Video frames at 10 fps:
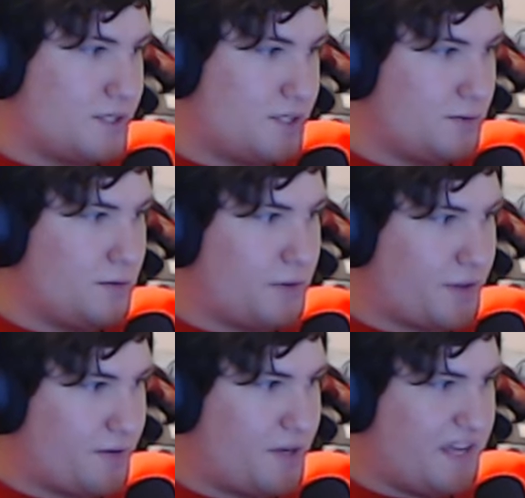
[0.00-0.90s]
2,
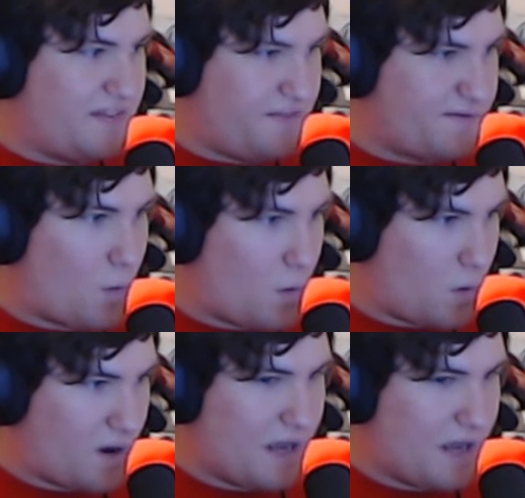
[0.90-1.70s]
3, 4.